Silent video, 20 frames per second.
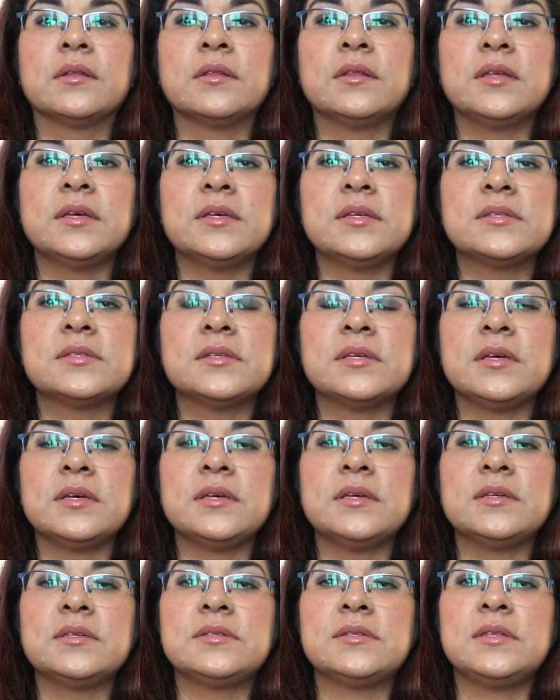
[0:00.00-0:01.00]
This
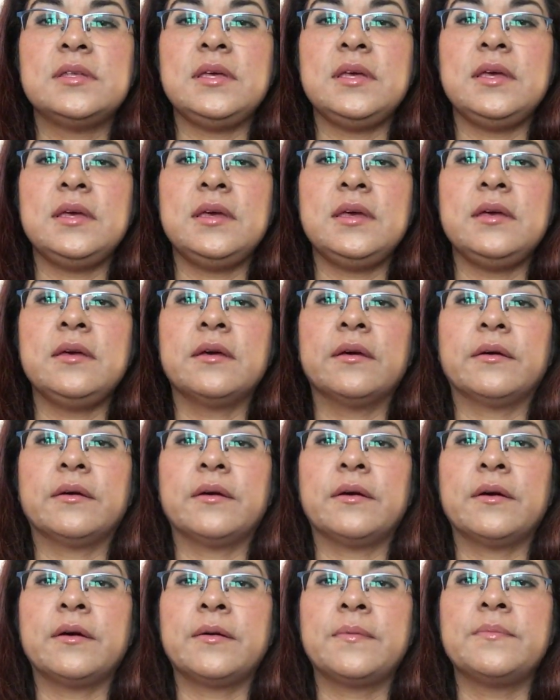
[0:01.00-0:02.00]
is the
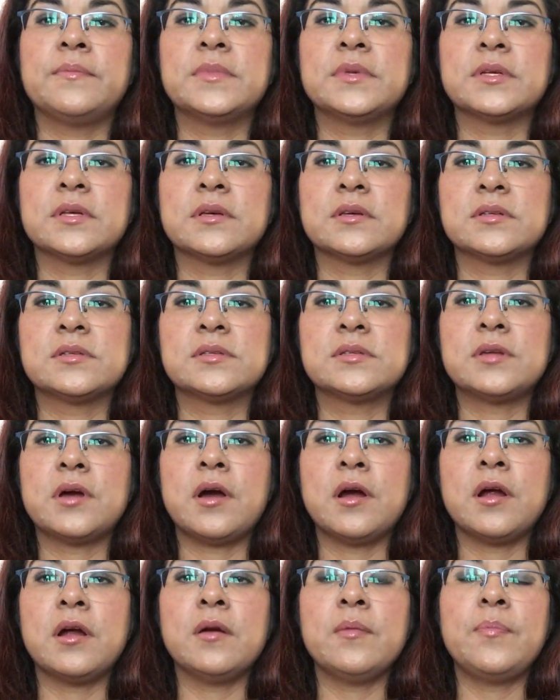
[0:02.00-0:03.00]
um,
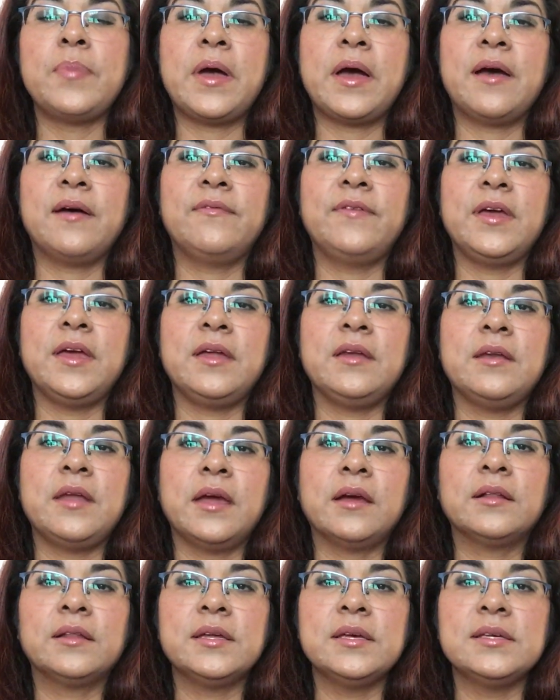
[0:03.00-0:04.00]
star pave
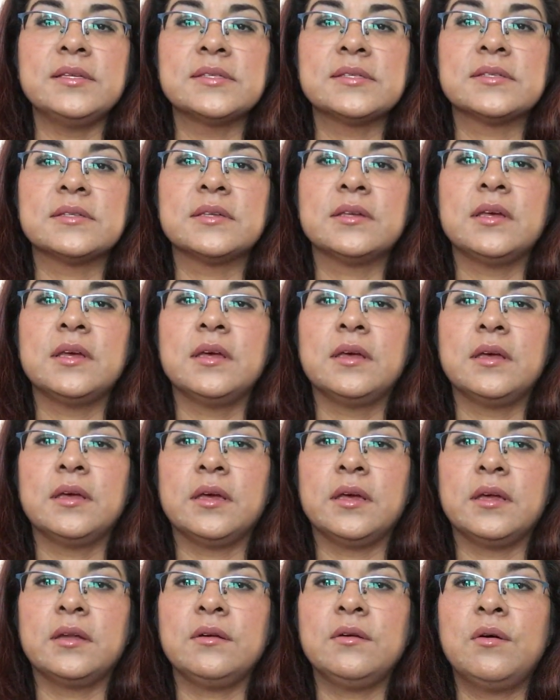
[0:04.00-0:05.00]
necklace
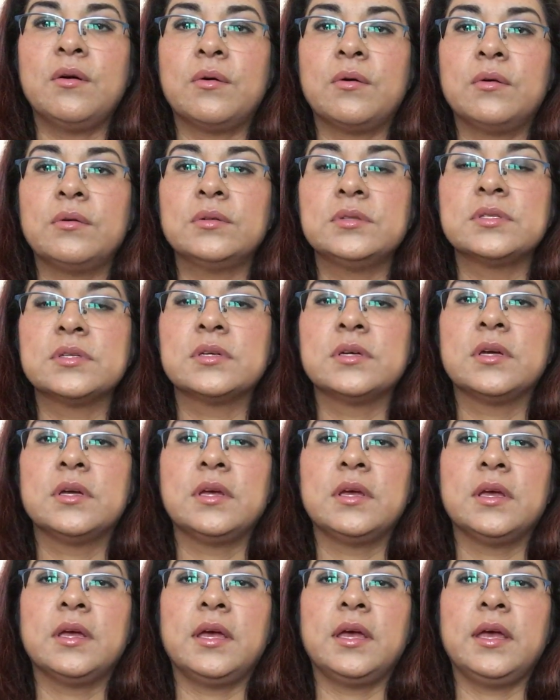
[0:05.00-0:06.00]
in gold,
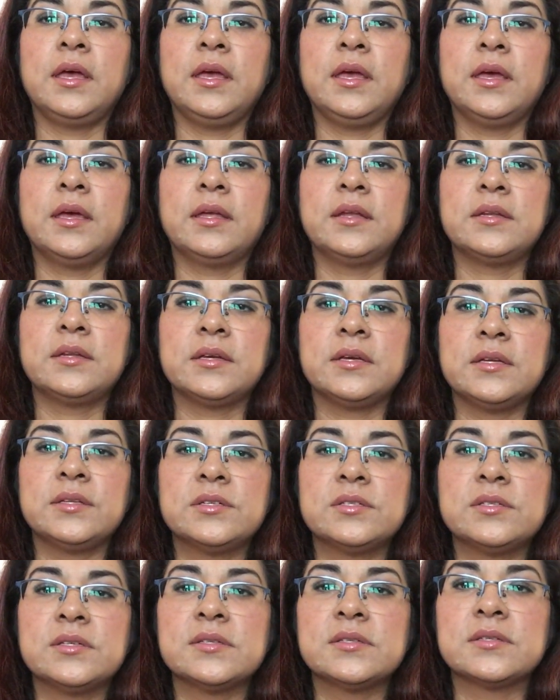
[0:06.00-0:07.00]
and
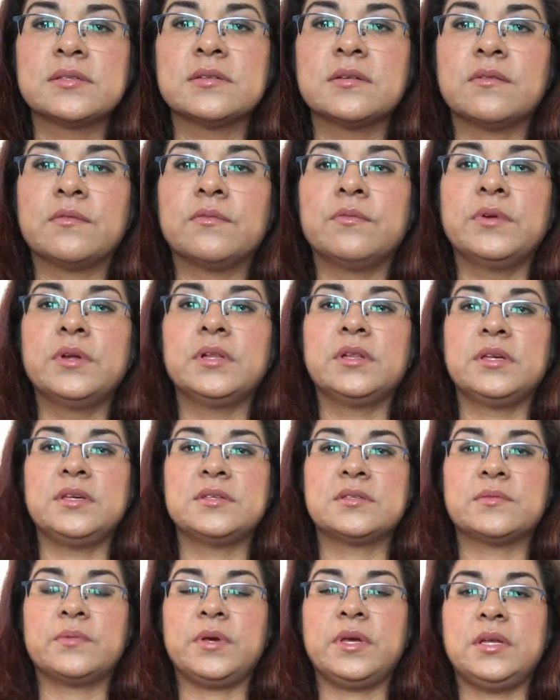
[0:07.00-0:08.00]
it's just really
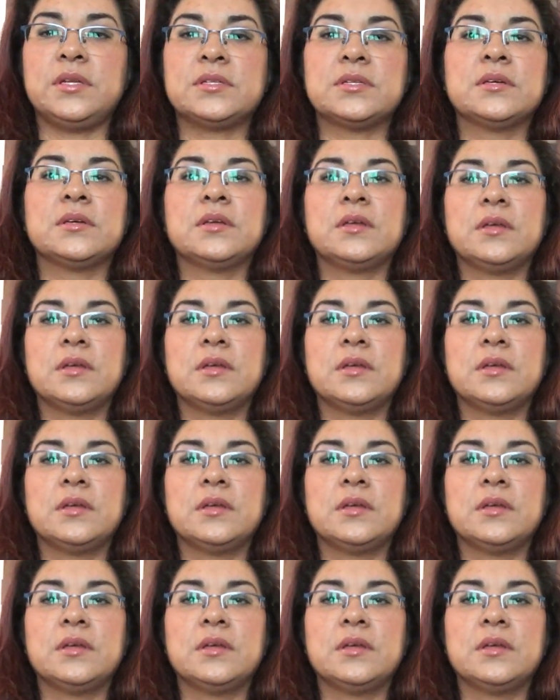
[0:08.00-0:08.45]
sweet.